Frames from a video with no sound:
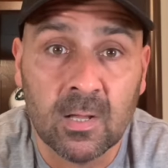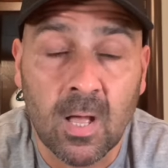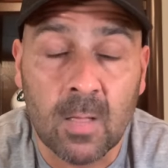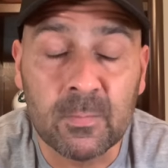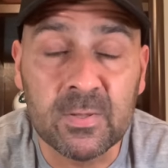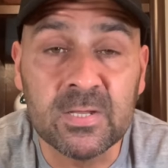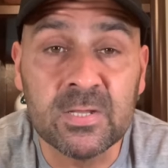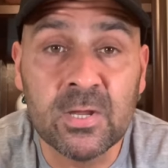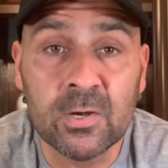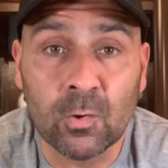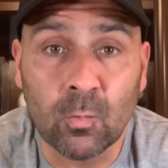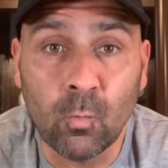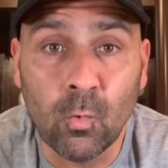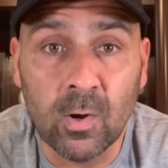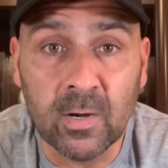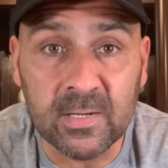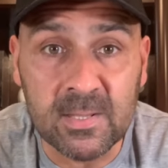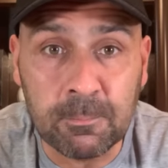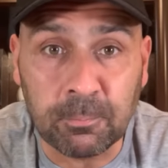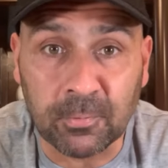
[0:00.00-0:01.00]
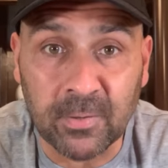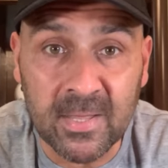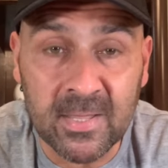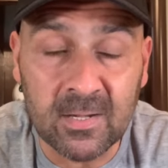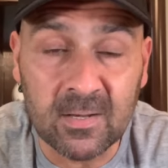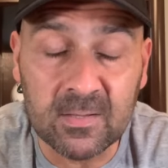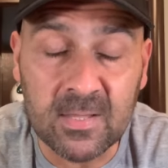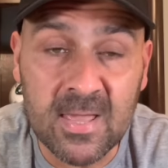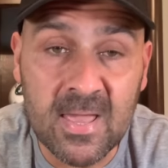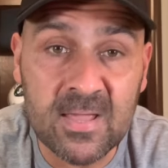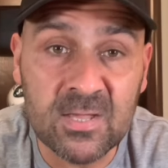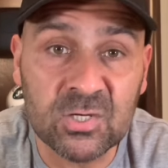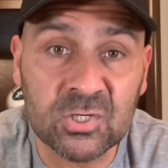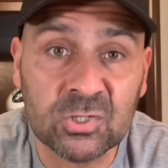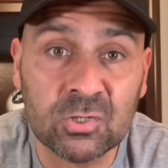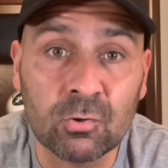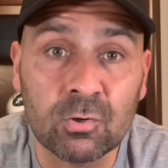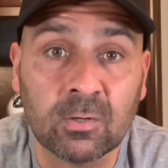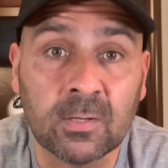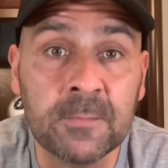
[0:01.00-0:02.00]
I mean, year one, he
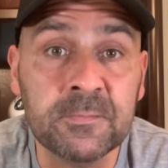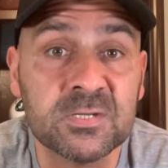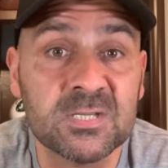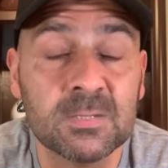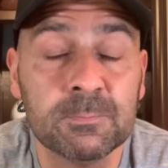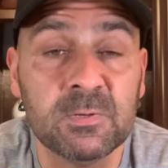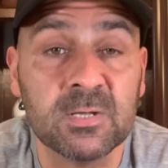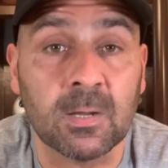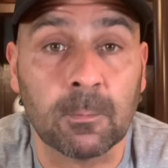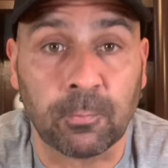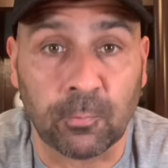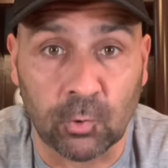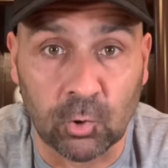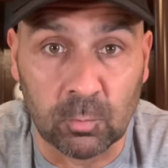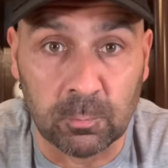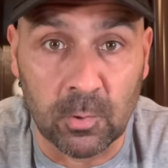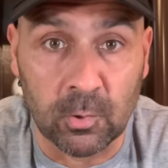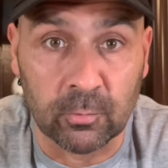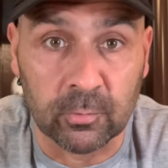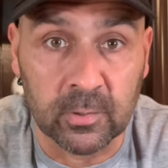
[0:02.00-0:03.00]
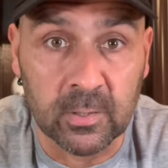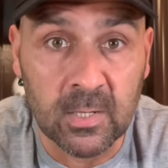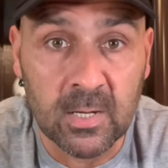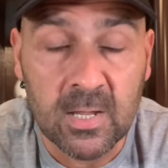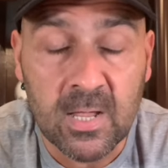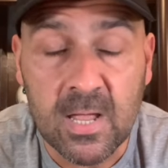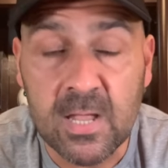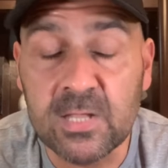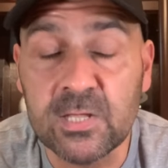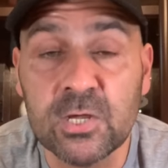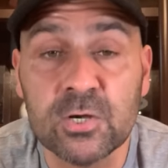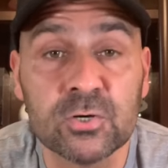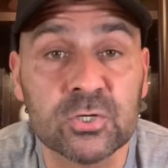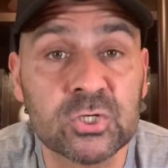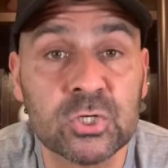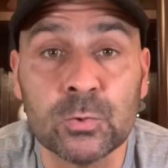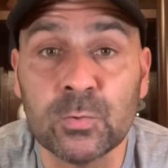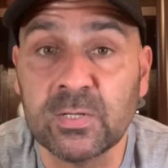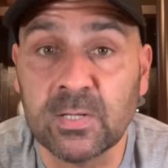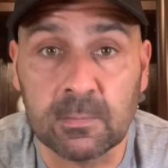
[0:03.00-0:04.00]
showed glimpses of being a Pro Bowler, and year
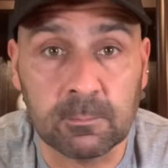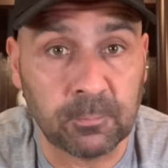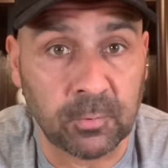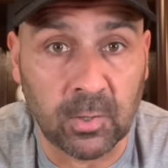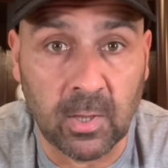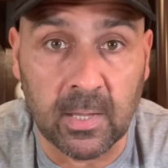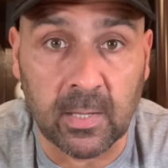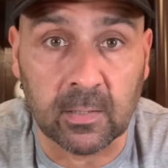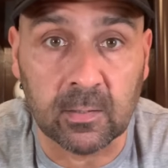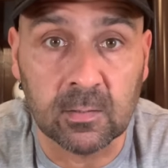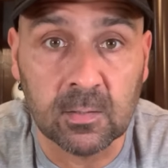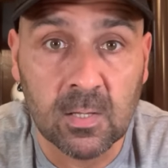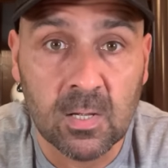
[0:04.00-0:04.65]
two, he didn't play.